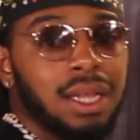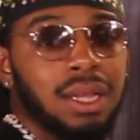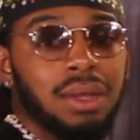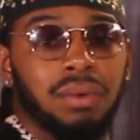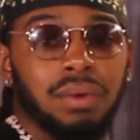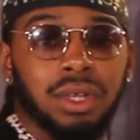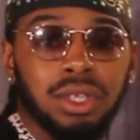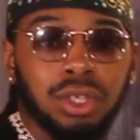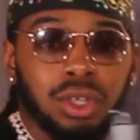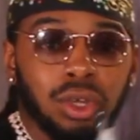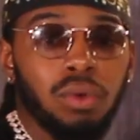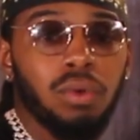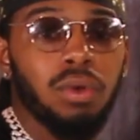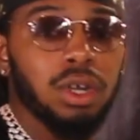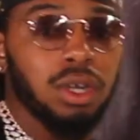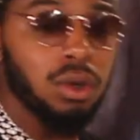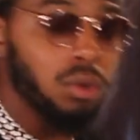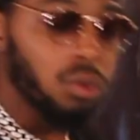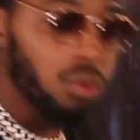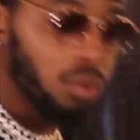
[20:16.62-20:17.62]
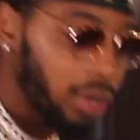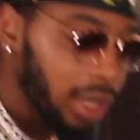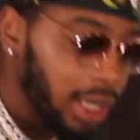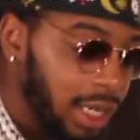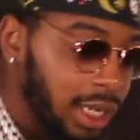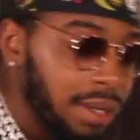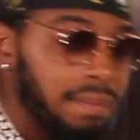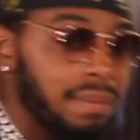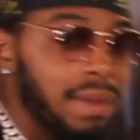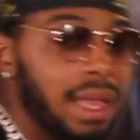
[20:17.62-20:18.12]
When you want to
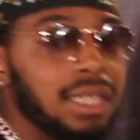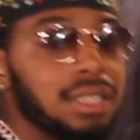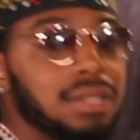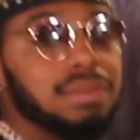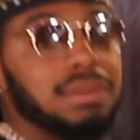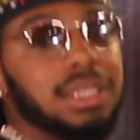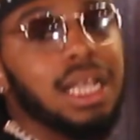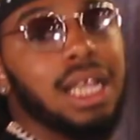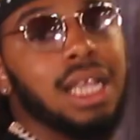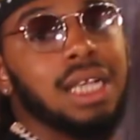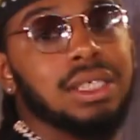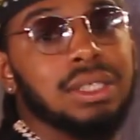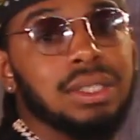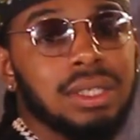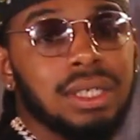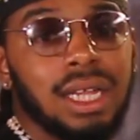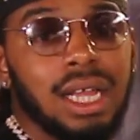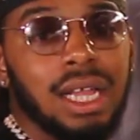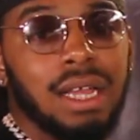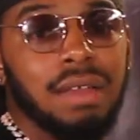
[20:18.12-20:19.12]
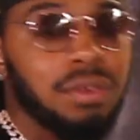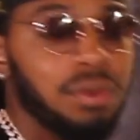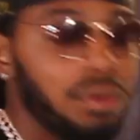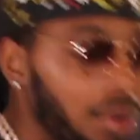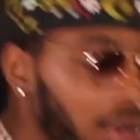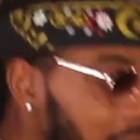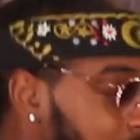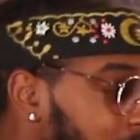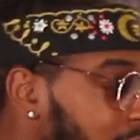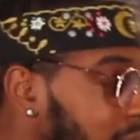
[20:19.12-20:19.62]
really make some change in your life, you
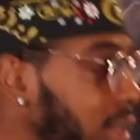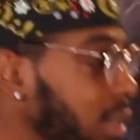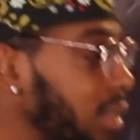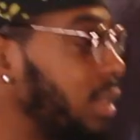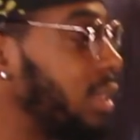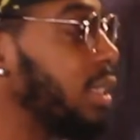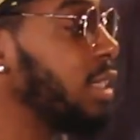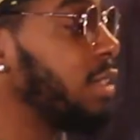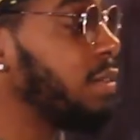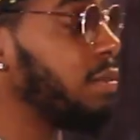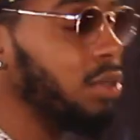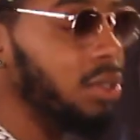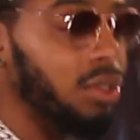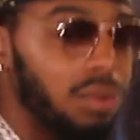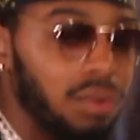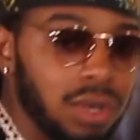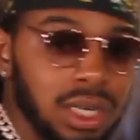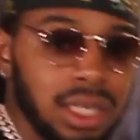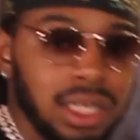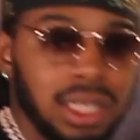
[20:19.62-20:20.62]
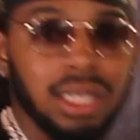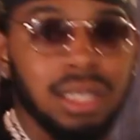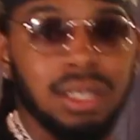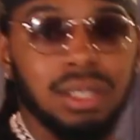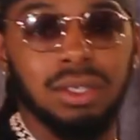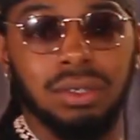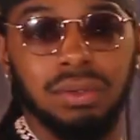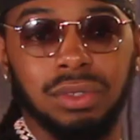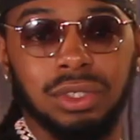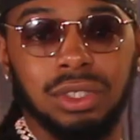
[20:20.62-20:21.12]
want to be successful, you want to
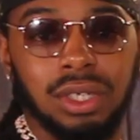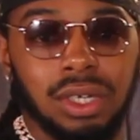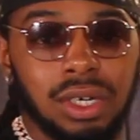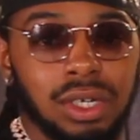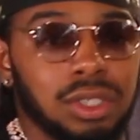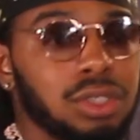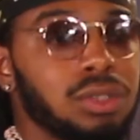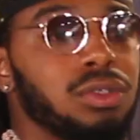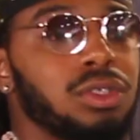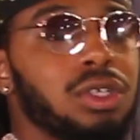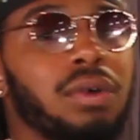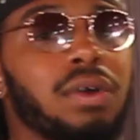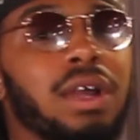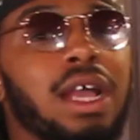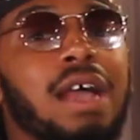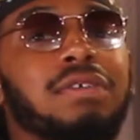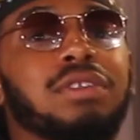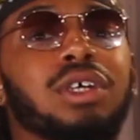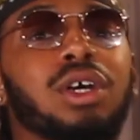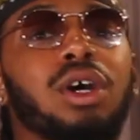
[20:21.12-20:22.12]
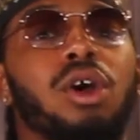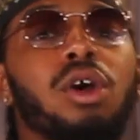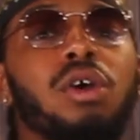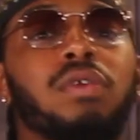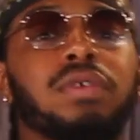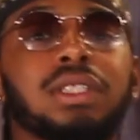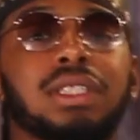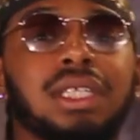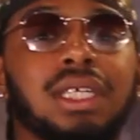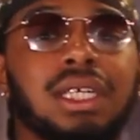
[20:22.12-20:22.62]
get new results, you don't have to
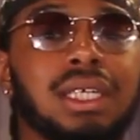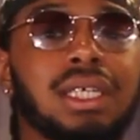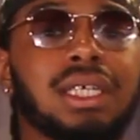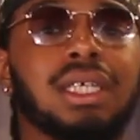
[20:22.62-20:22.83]
overthink